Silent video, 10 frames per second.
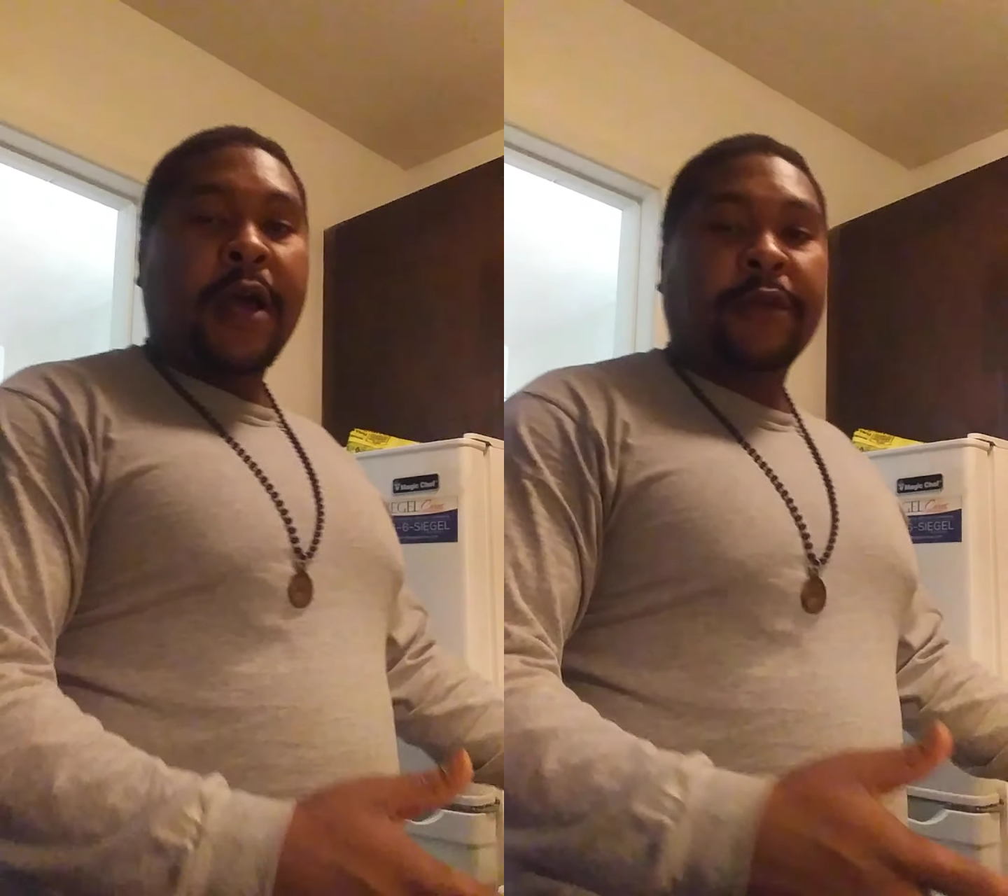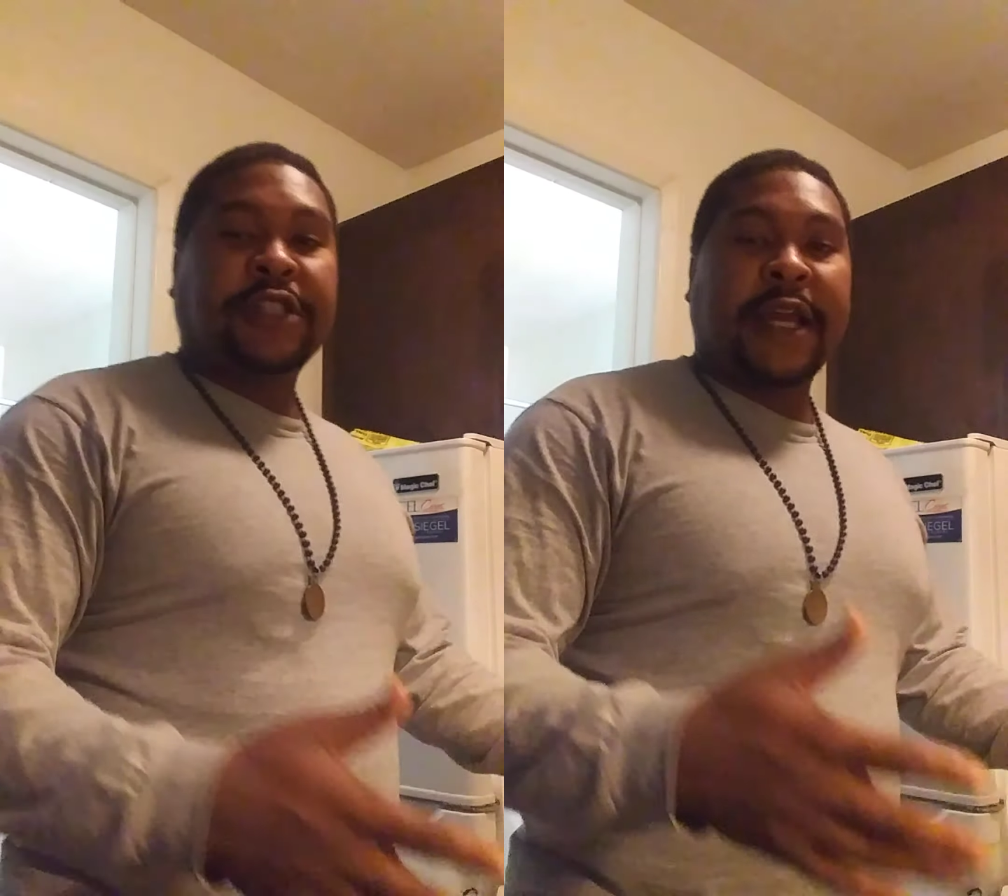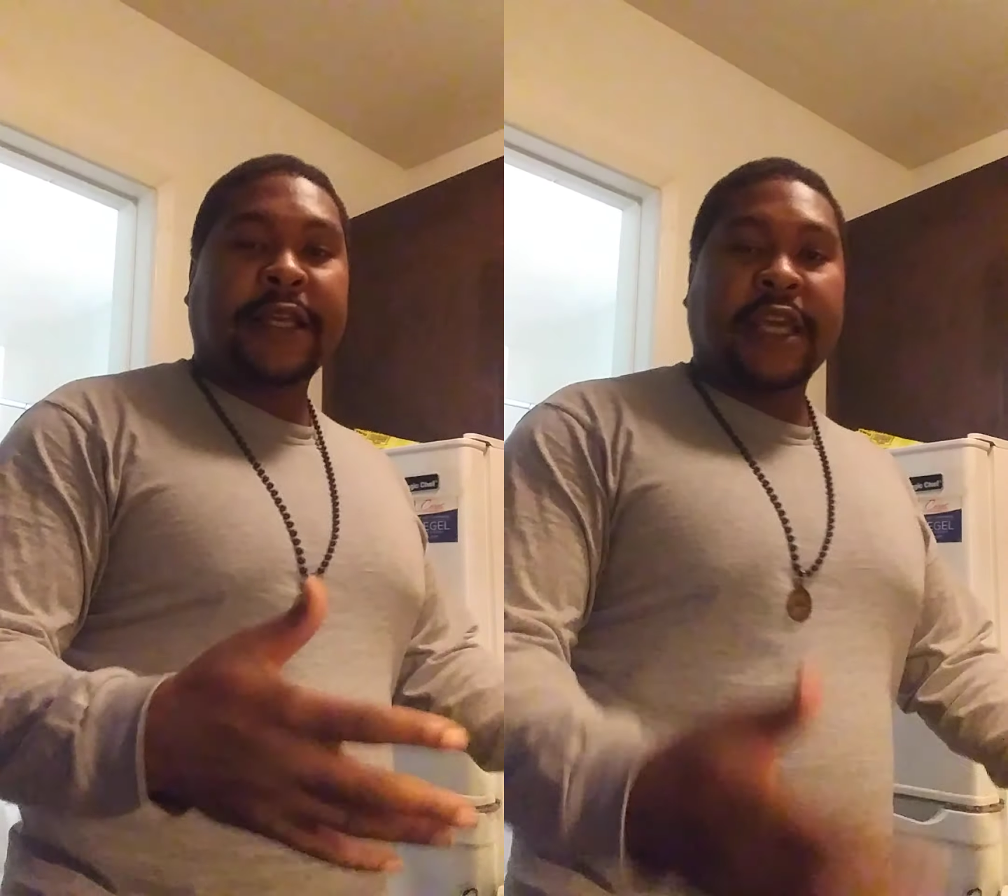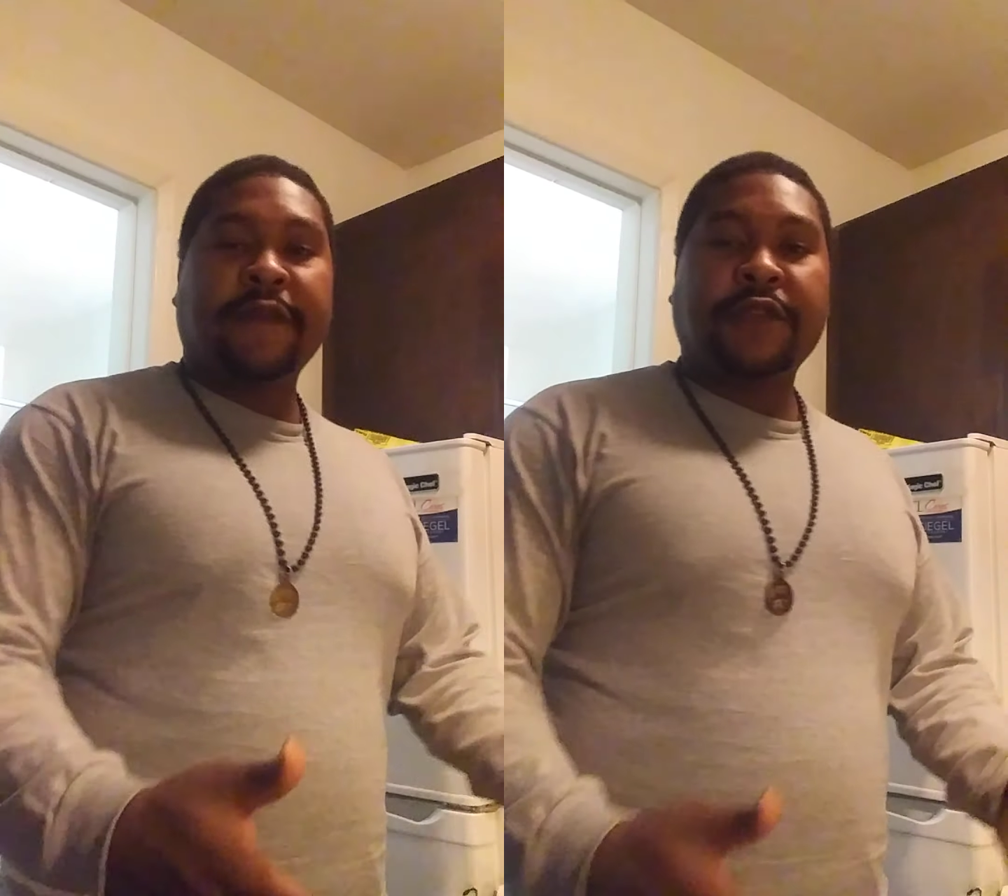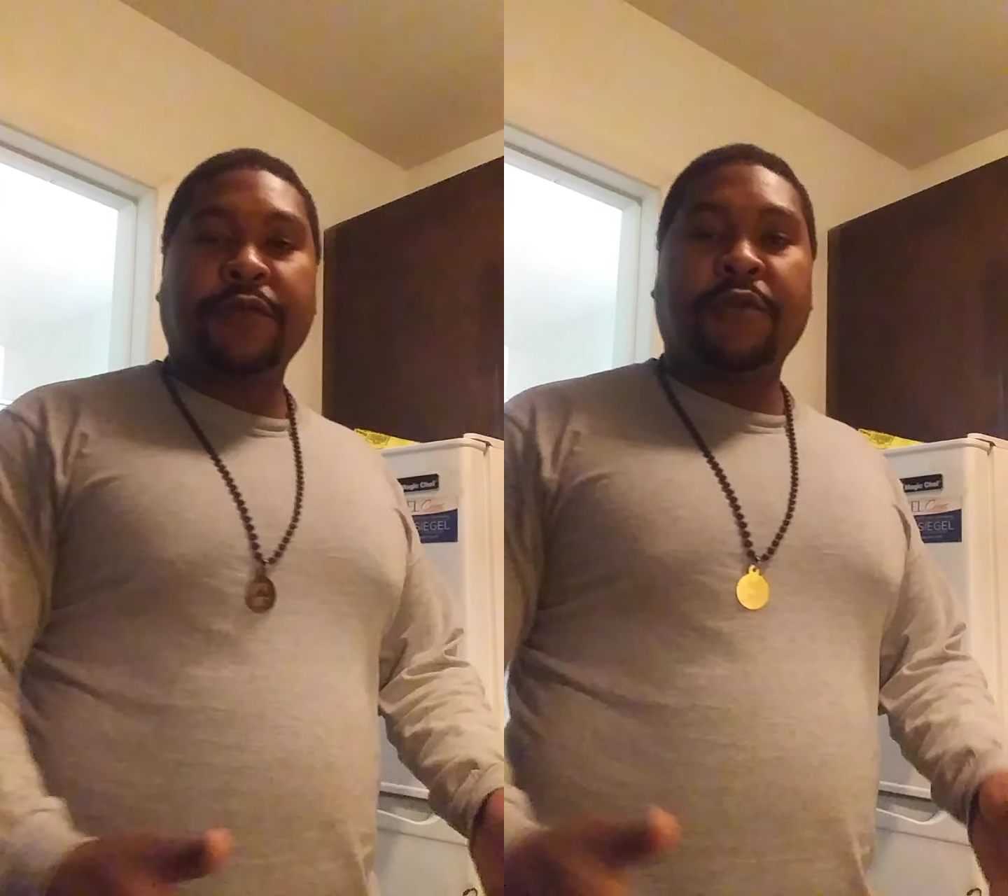but you got to give
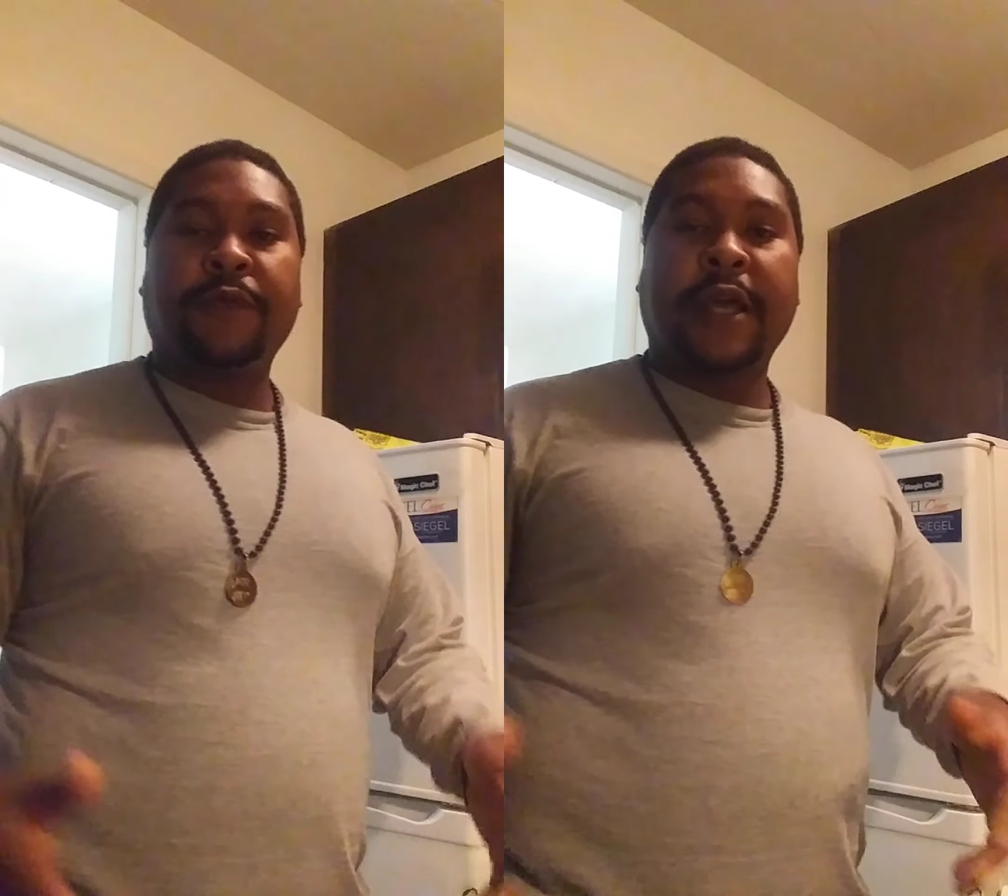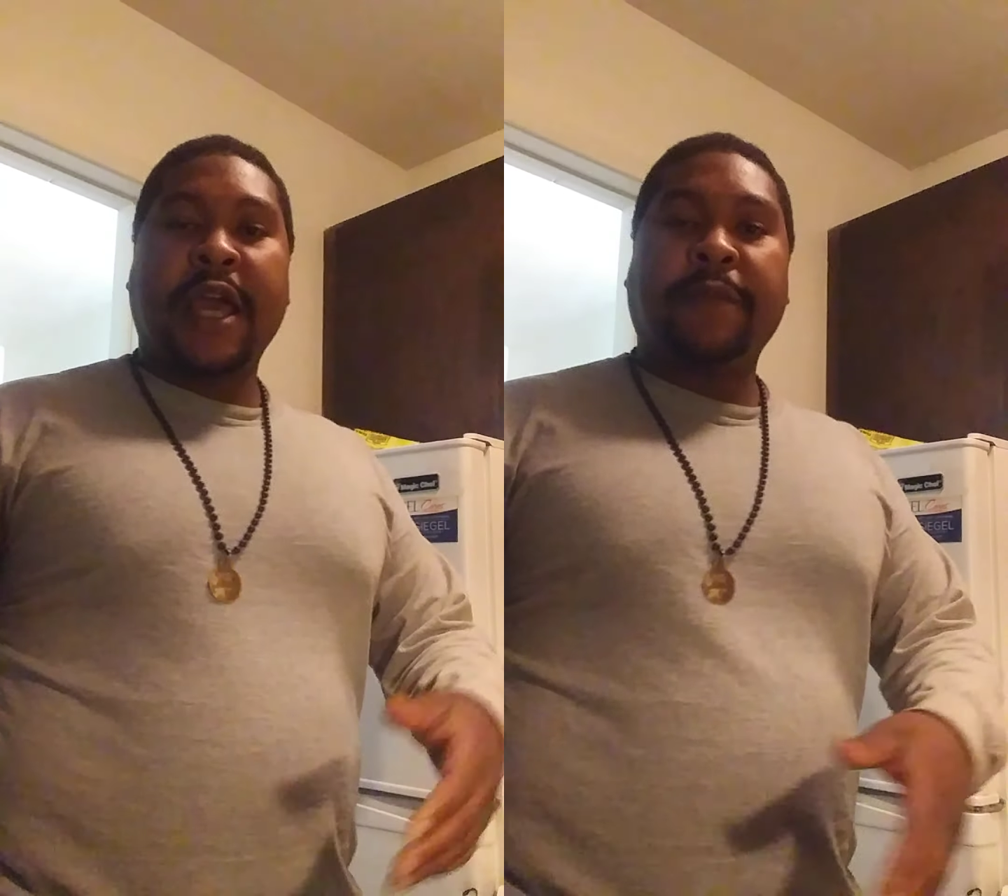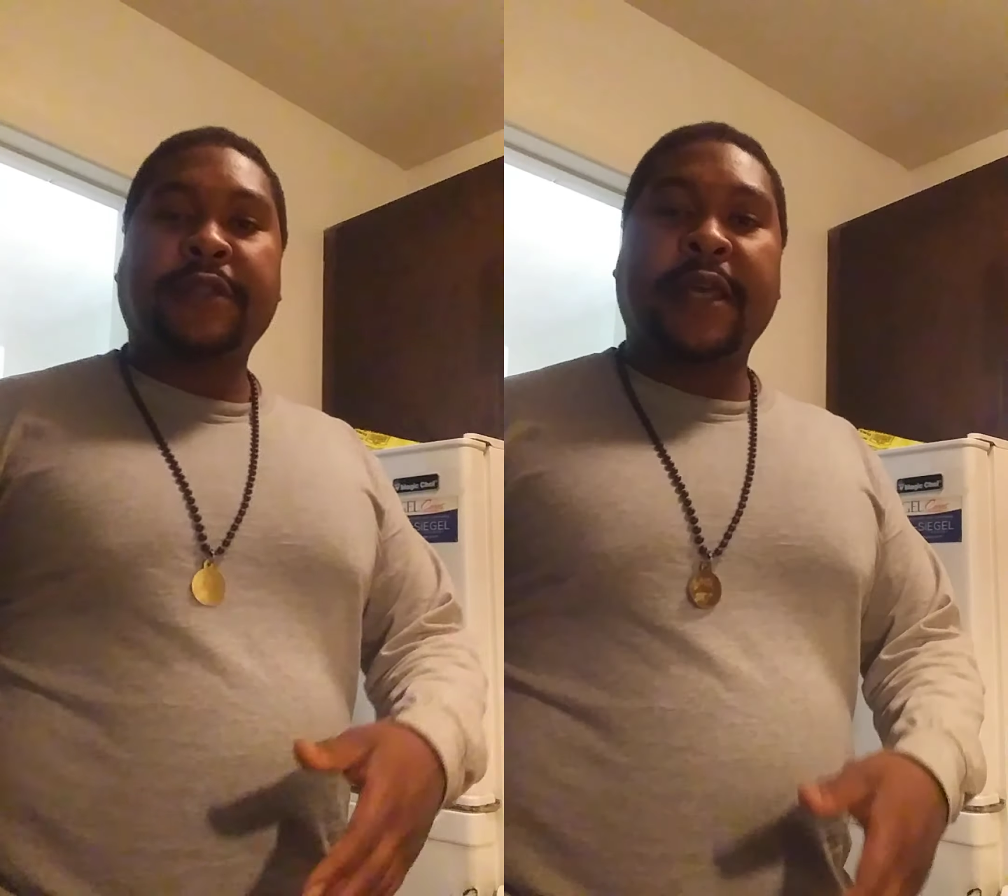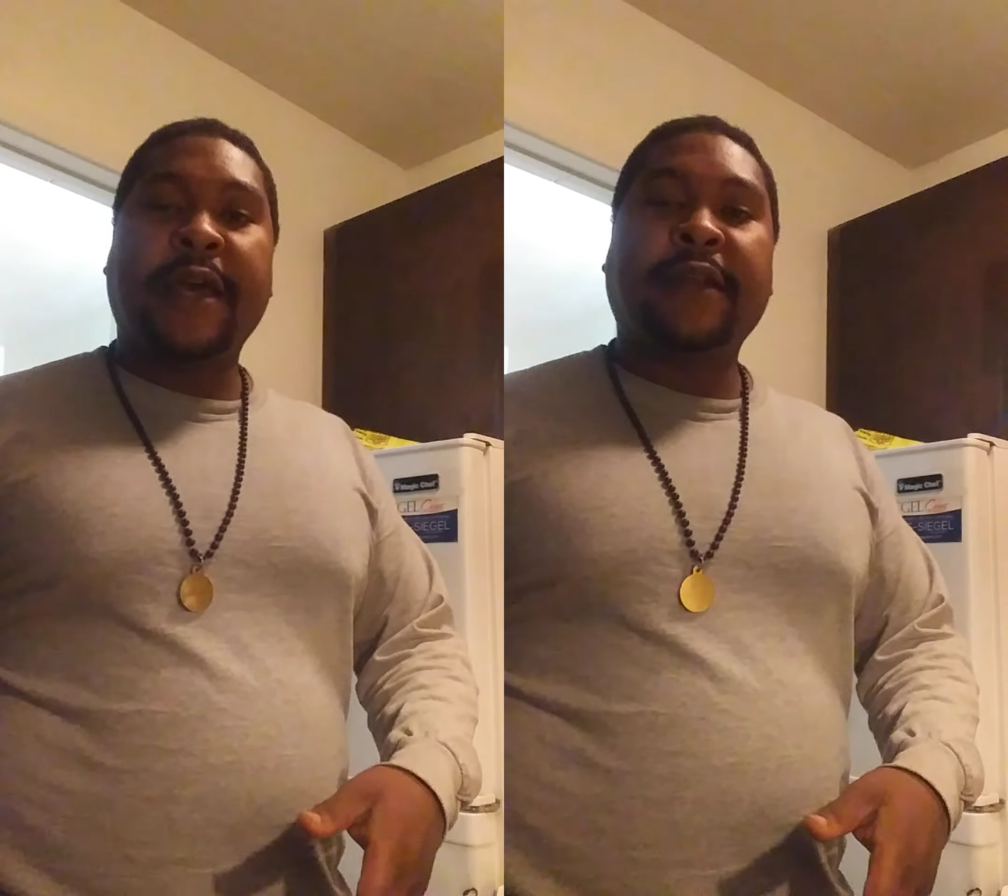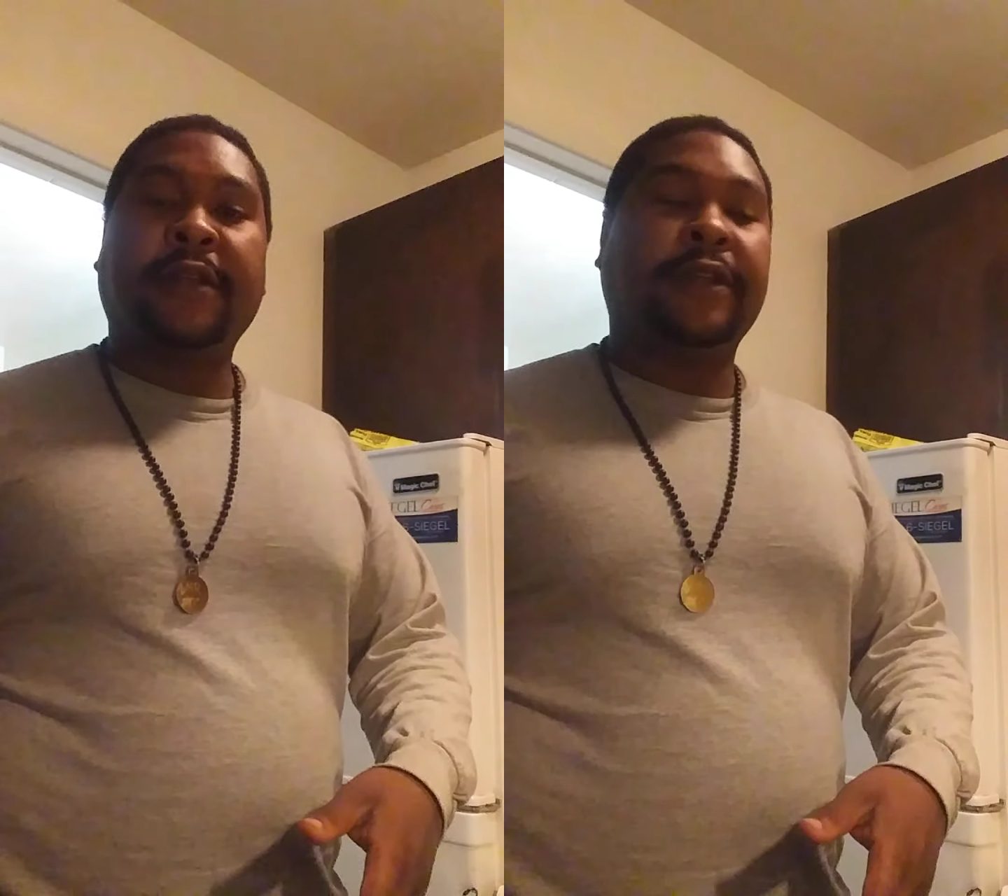it to them where they're able to
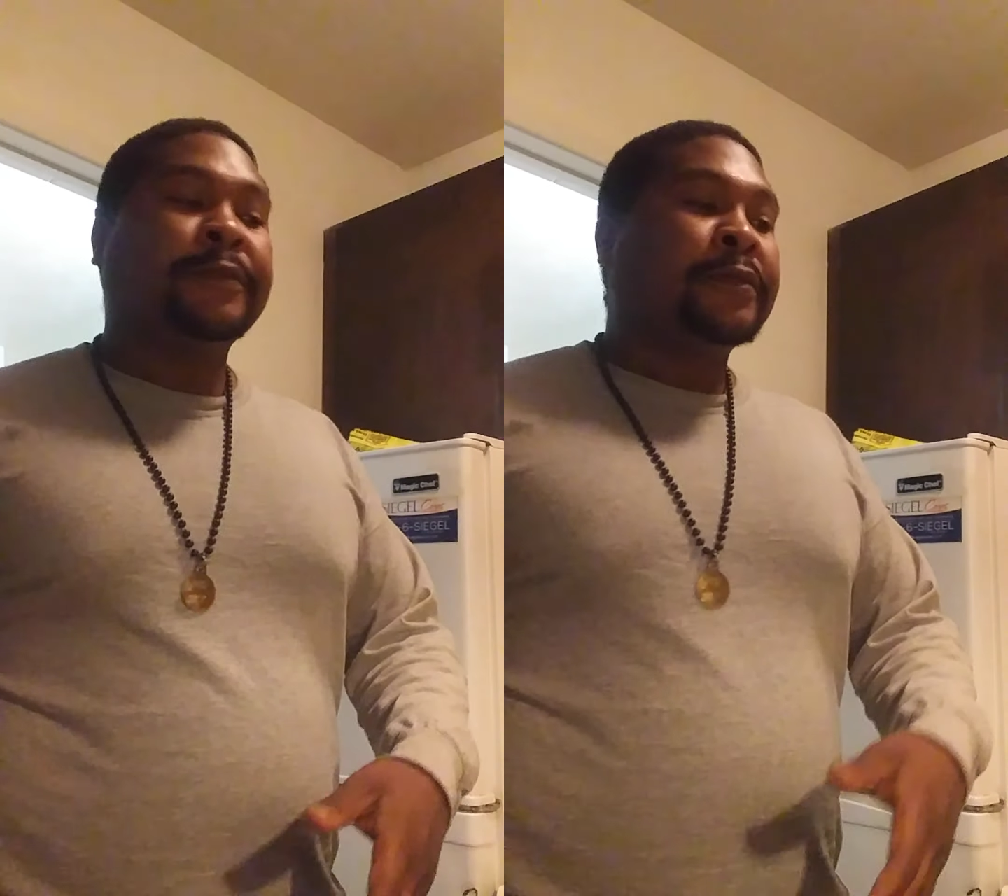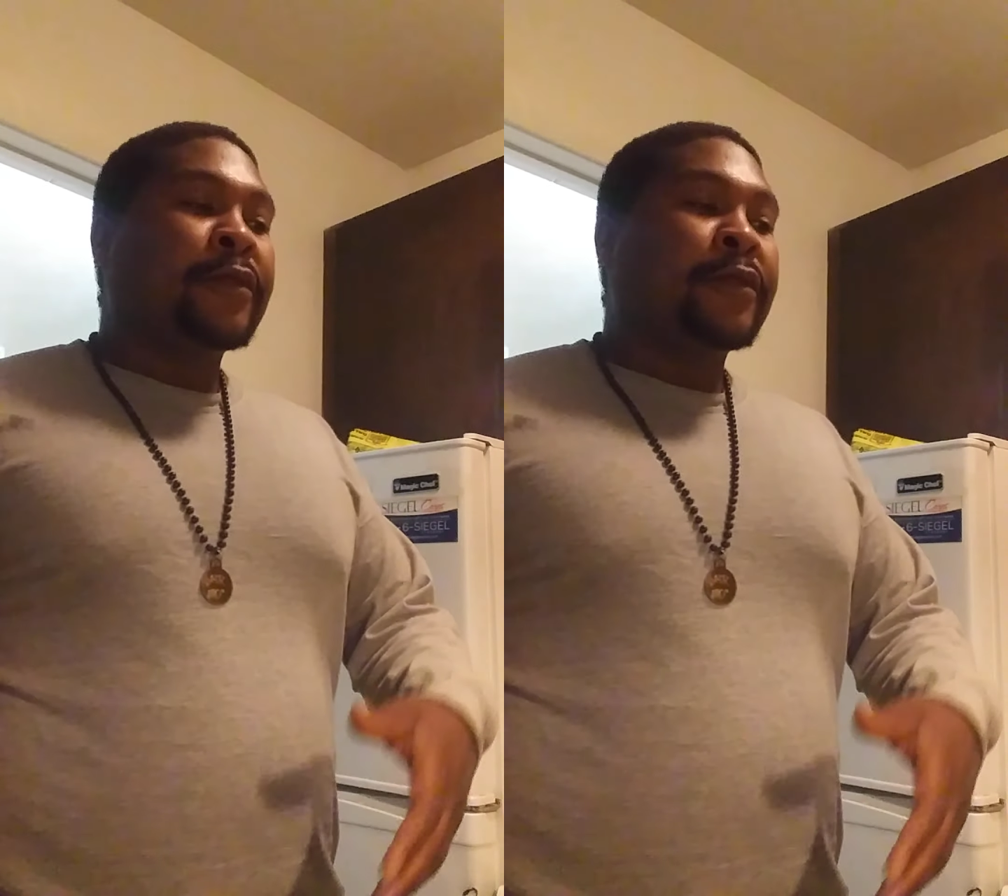handle it.